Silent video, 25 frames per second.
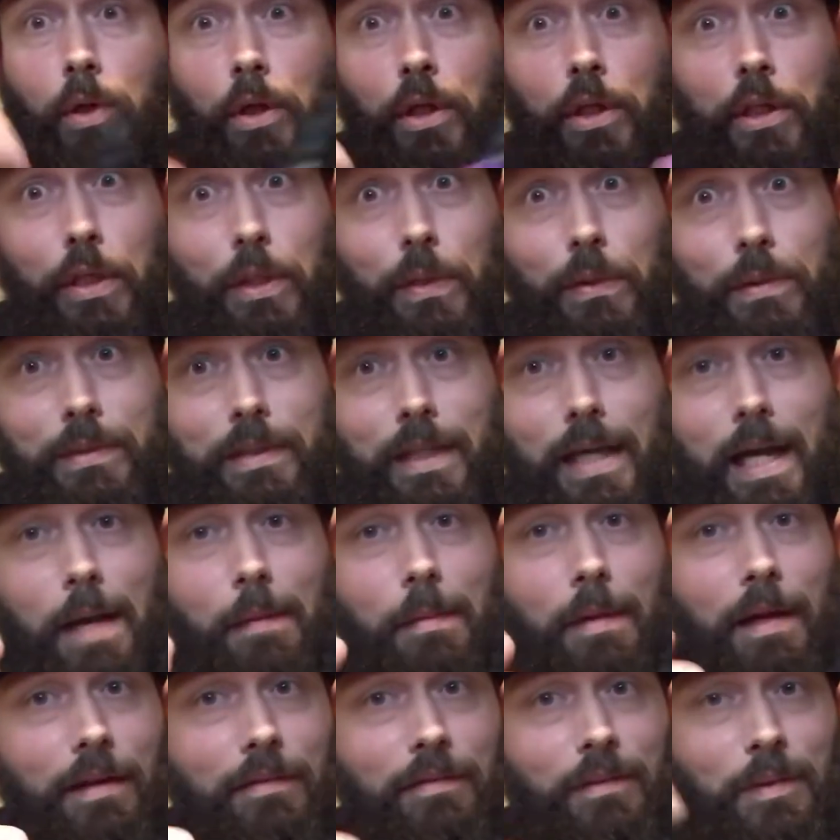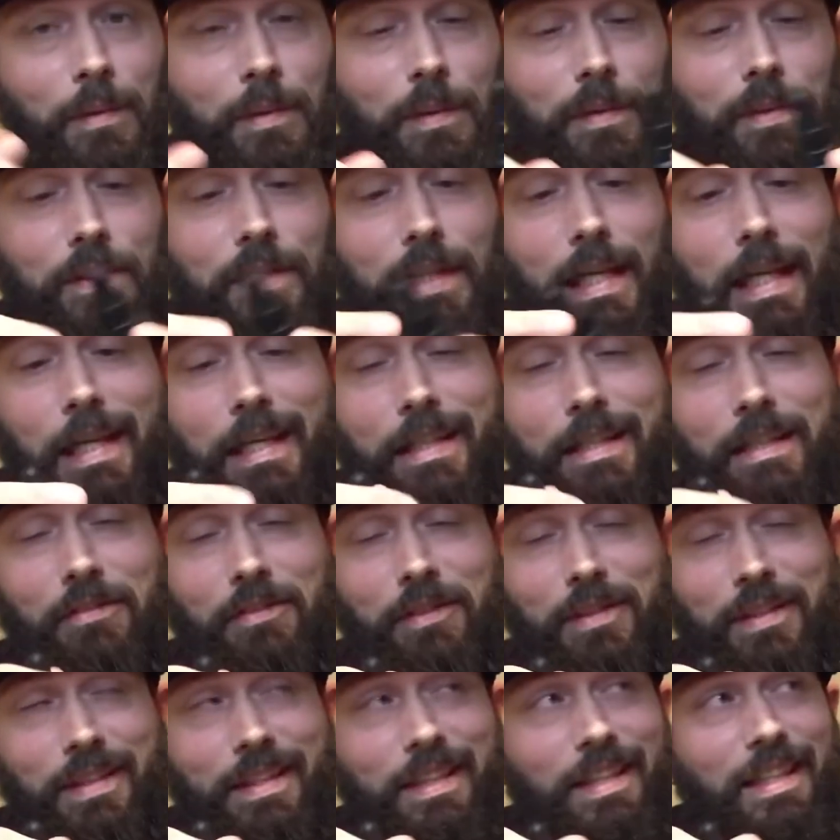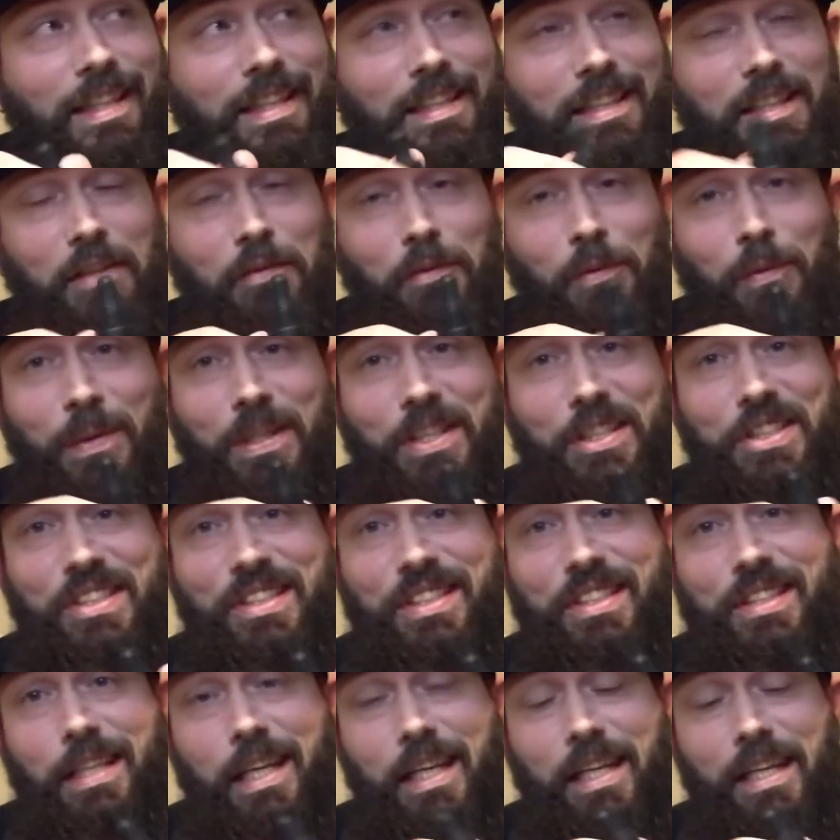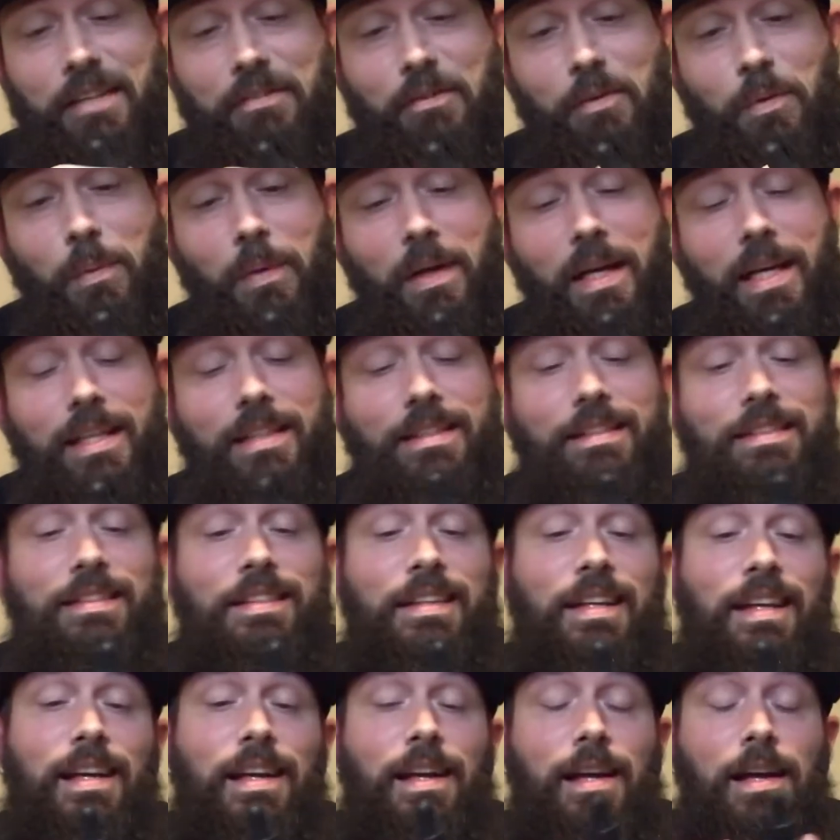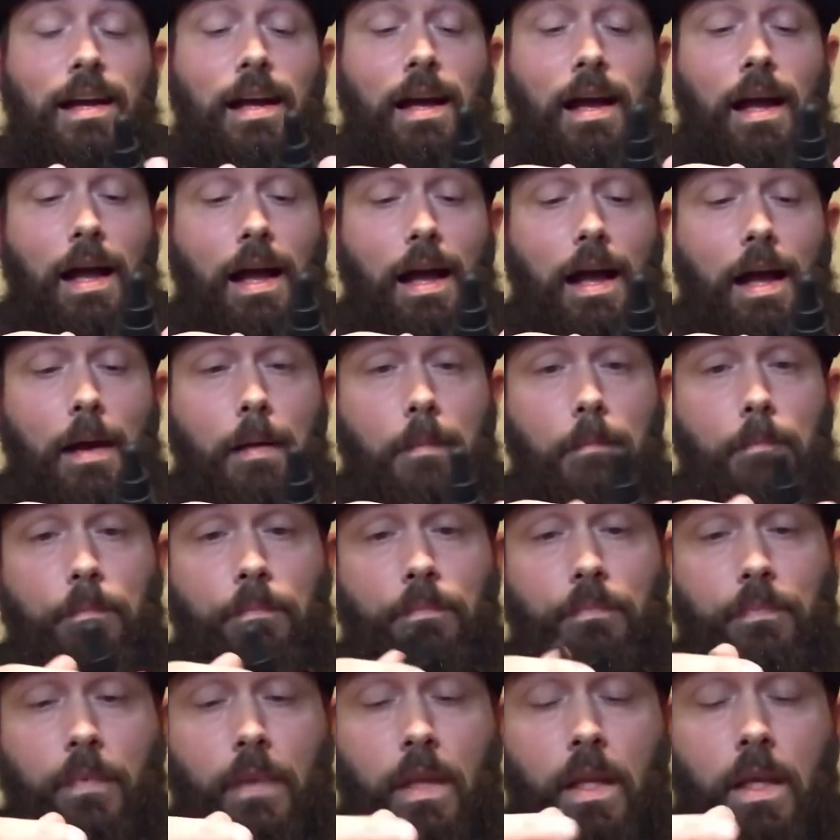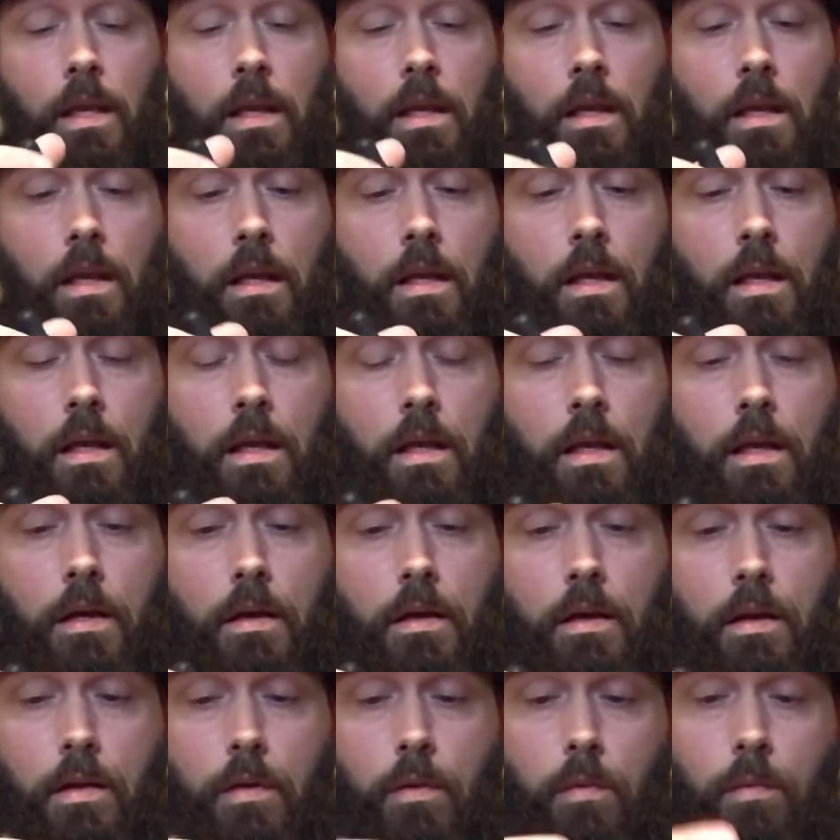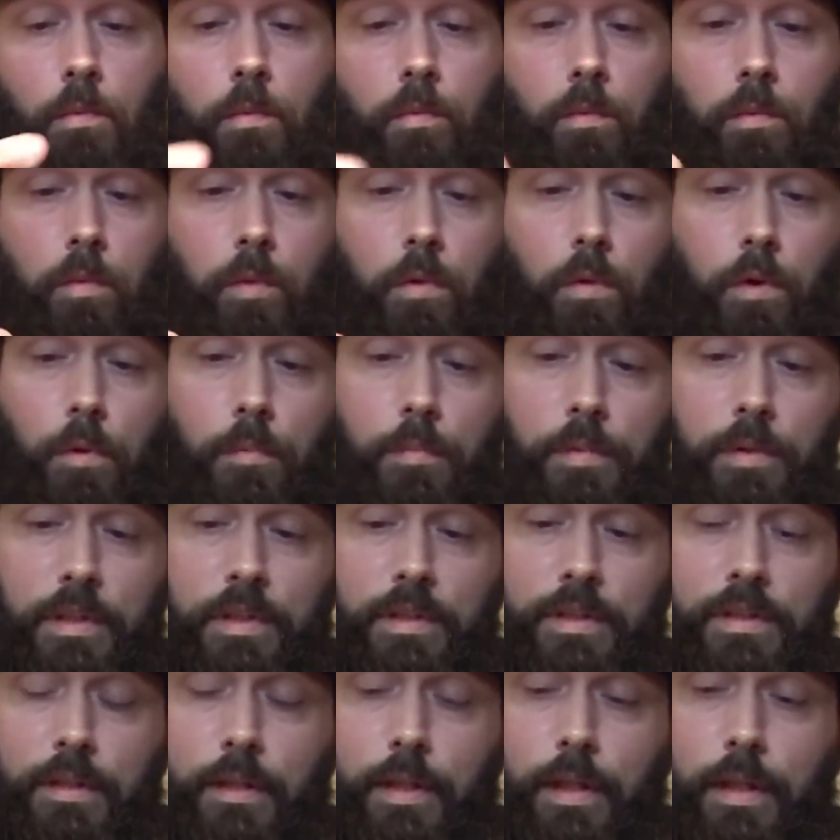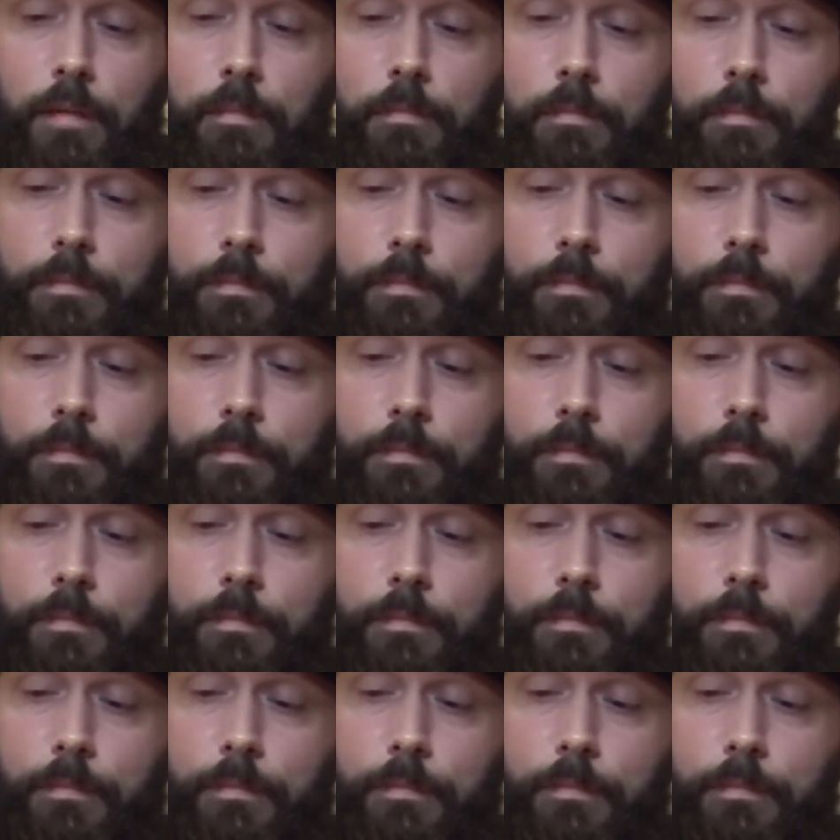a Coke top, however you want to say it. Different regions say it different ways. We'll open this up.